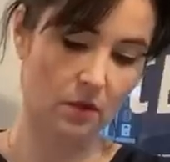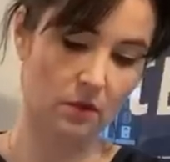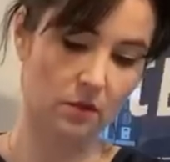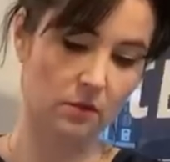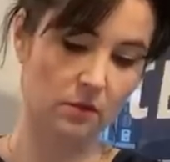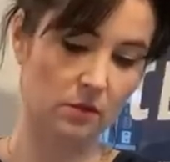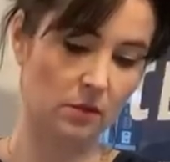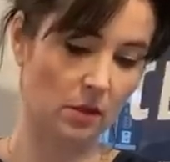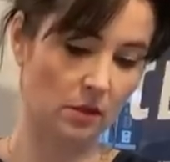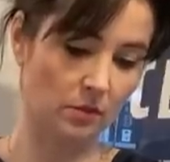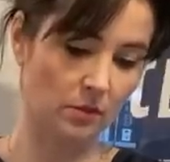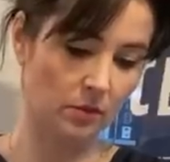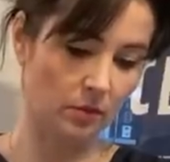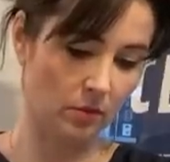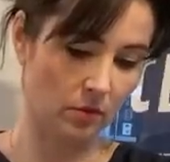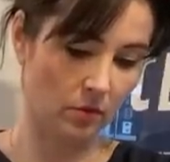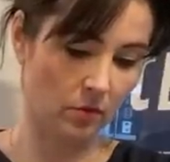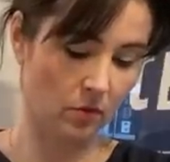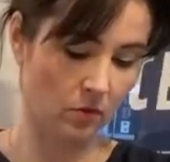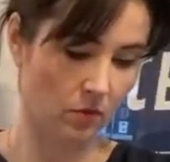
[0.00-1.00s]
So
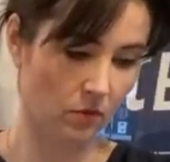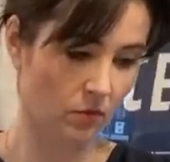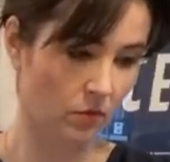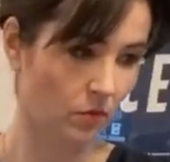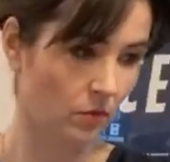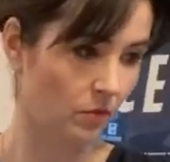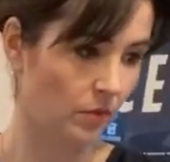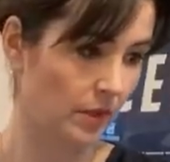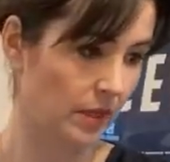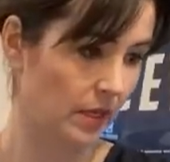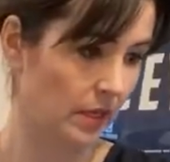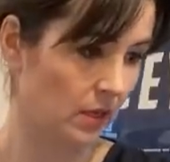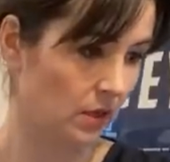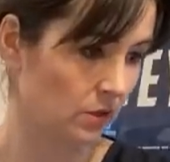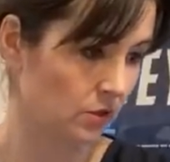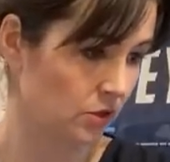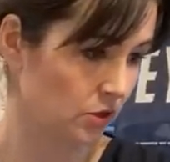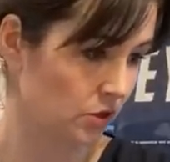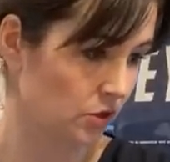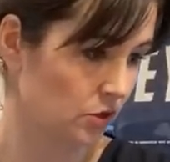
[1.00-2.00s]
we are
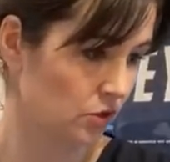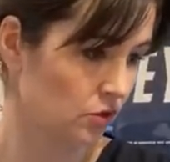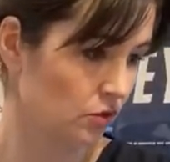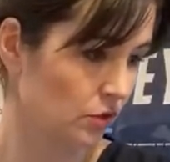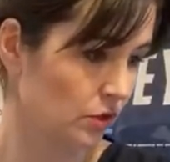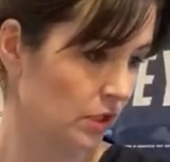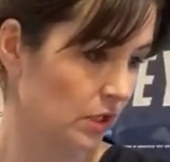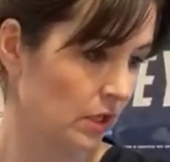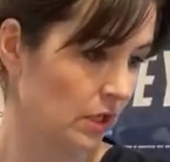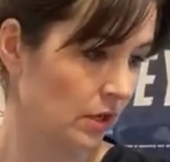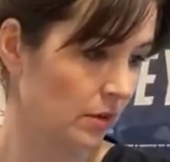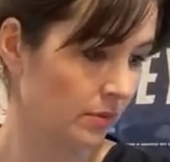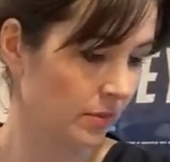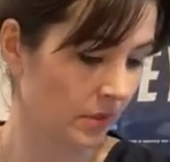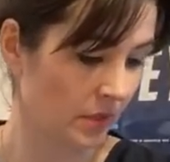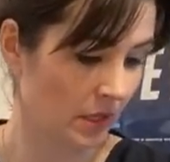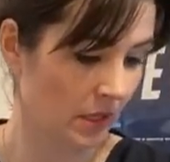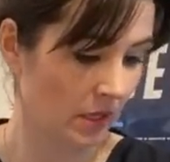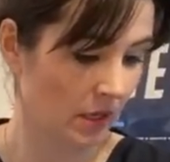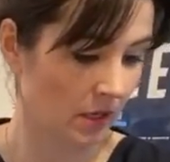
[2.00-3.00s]
just joining up
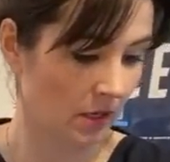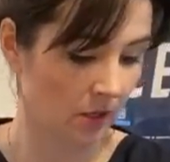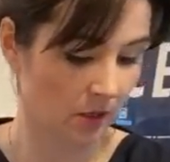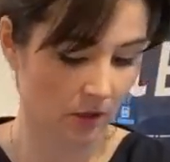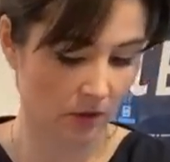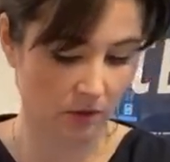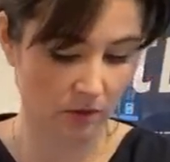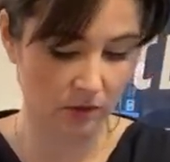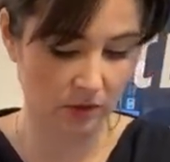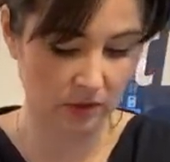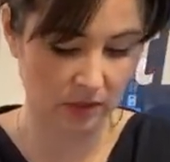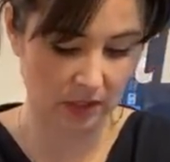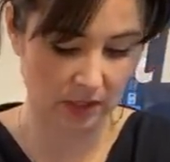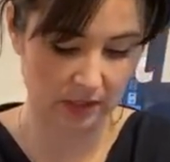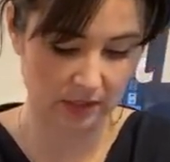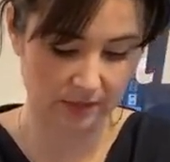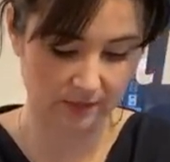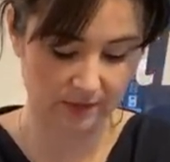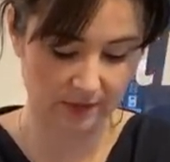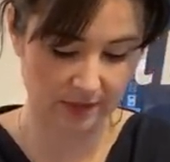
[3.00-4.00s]
the uh, long
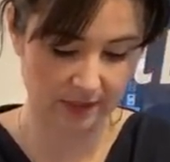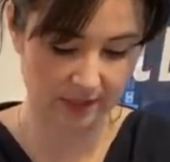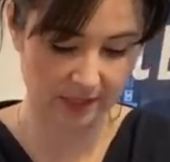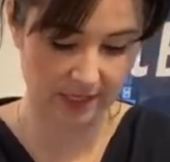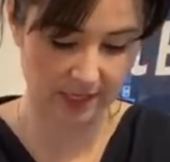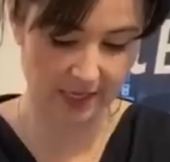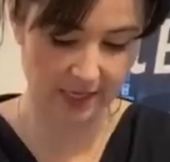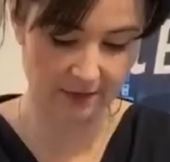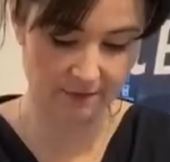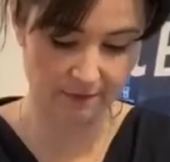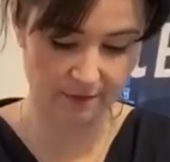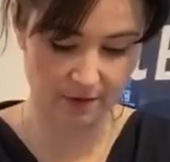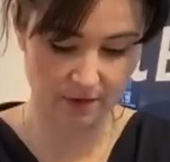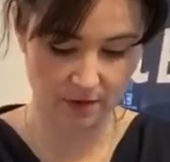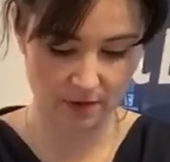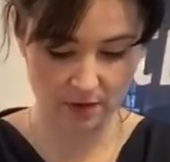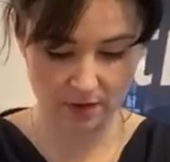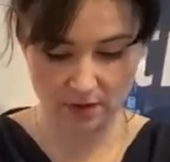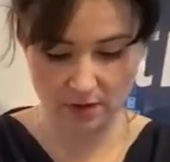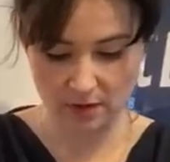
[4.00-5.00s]
sides of the sleeve.
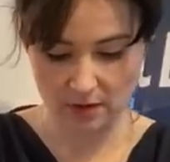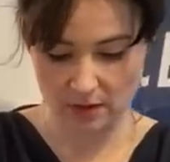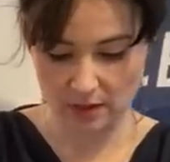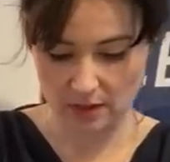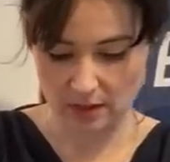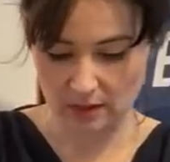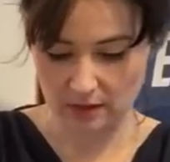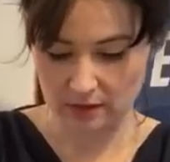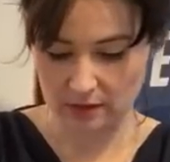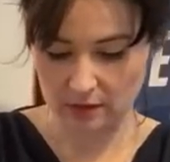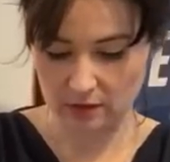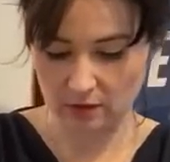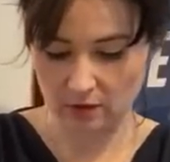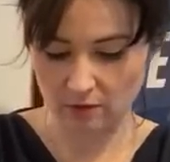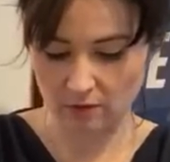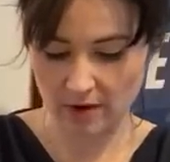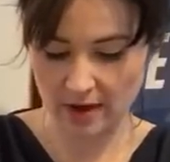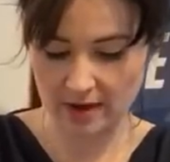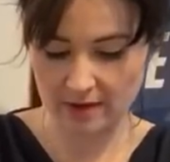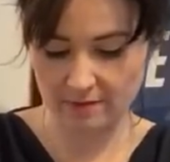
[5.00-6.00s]
So it's a
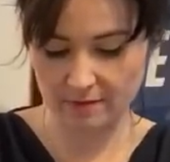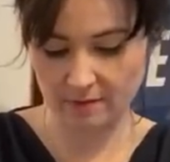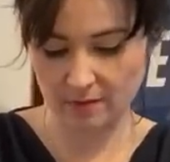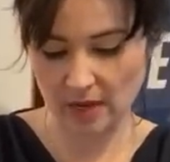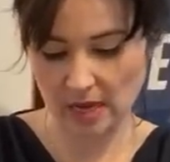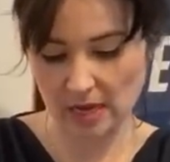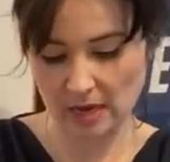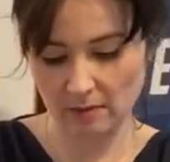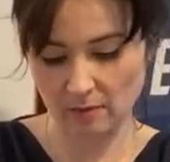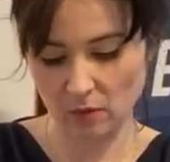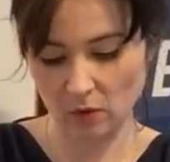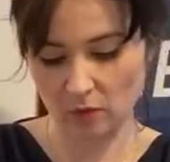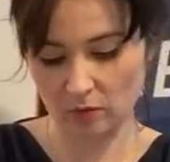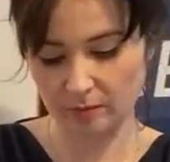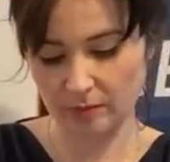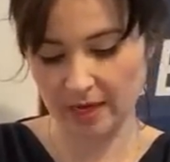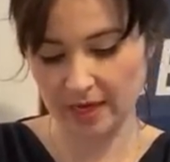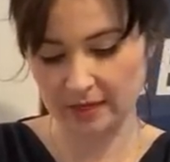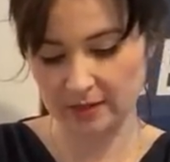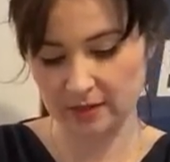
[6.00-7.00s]
great um, one
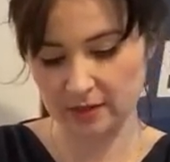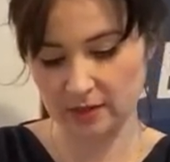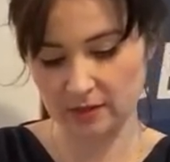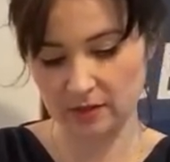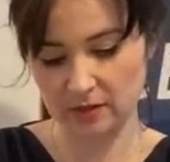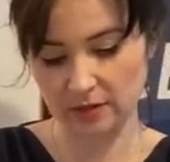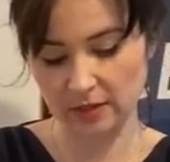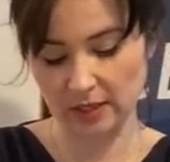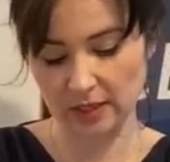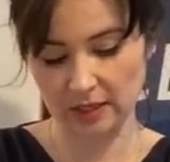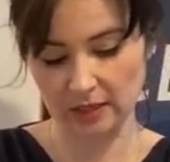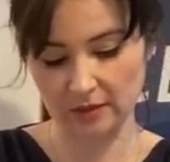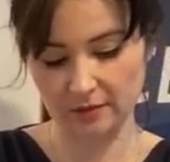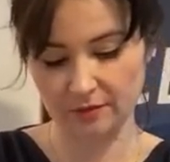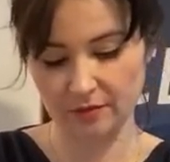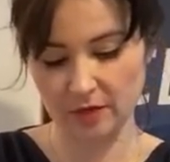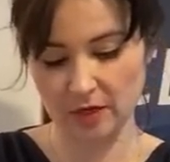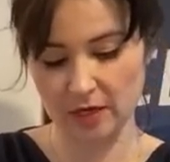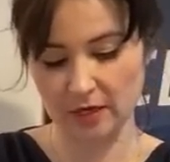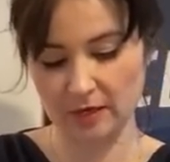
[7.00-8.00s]
pattern to kind of
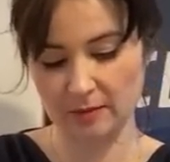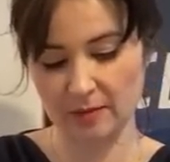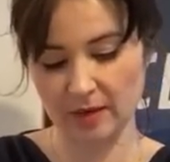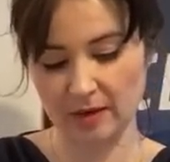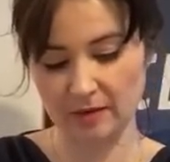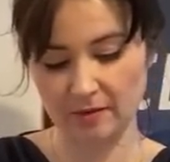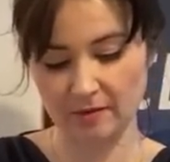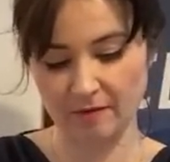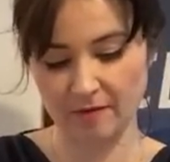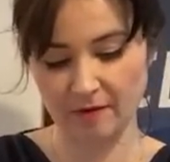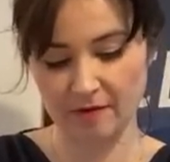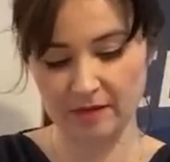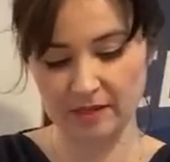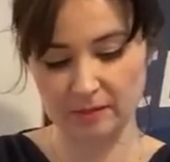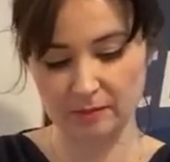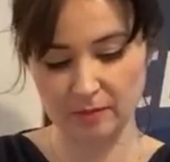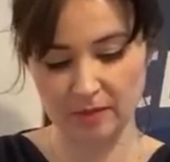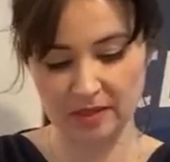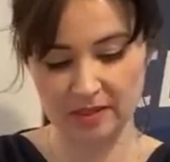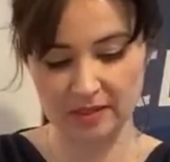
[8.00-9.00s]
learn about the very
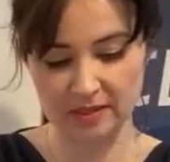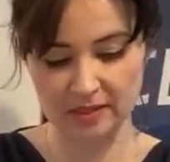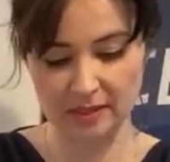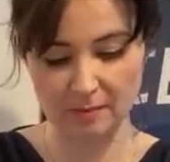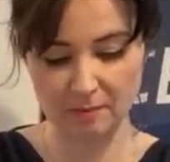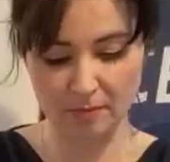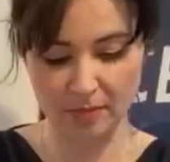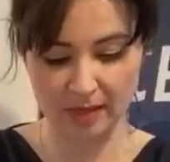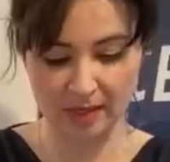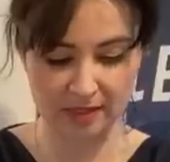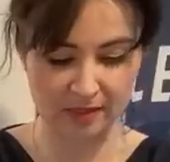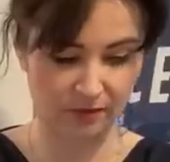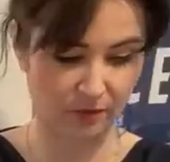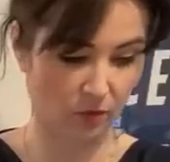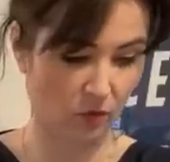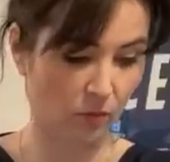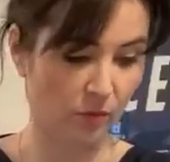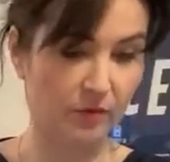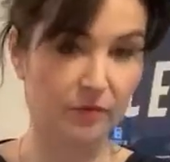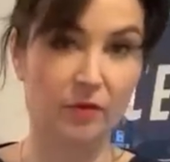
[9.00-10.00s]
the simplest
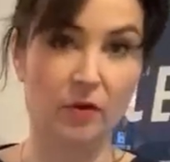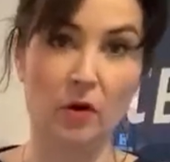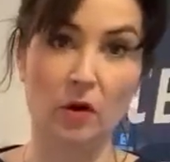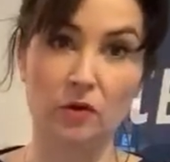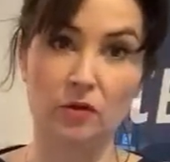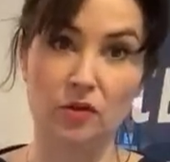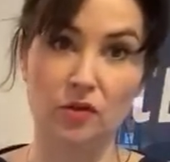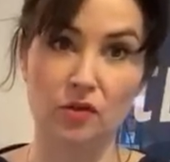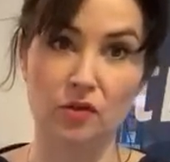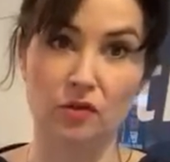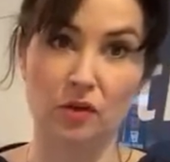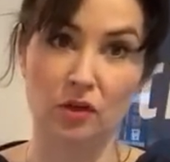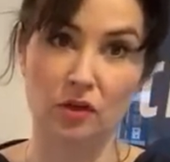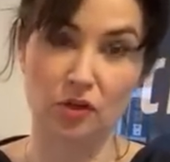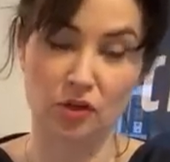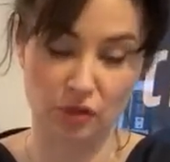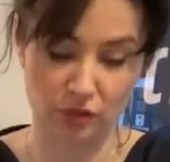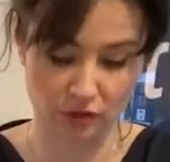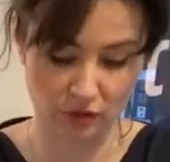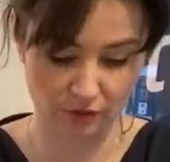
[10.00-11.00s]
form of
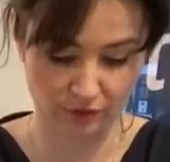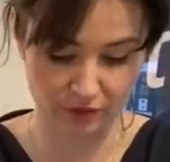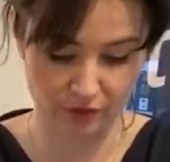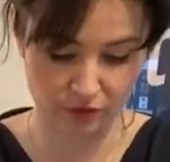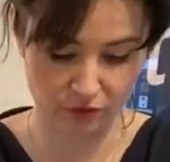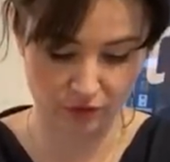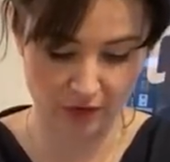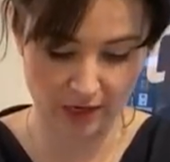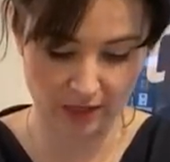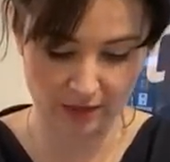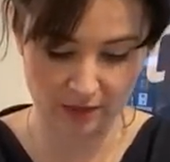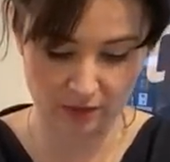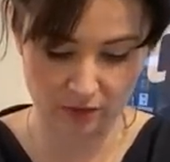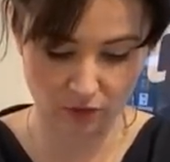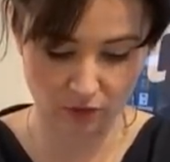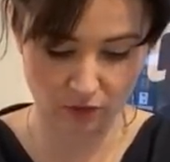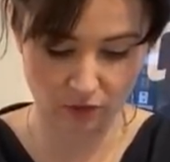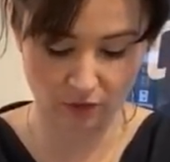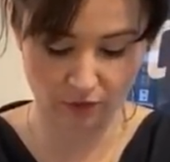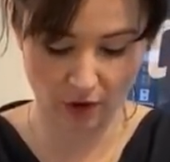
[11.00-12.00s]
construction of a dress
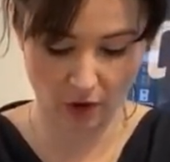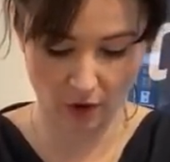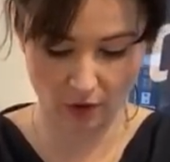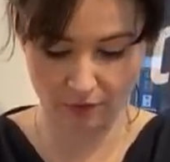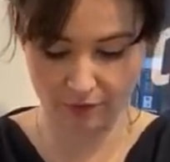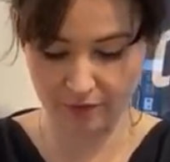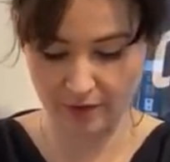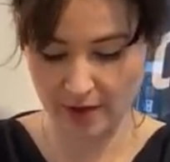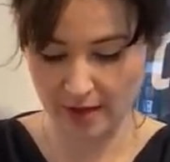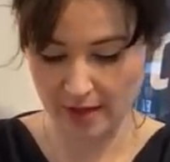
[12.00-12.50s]
or of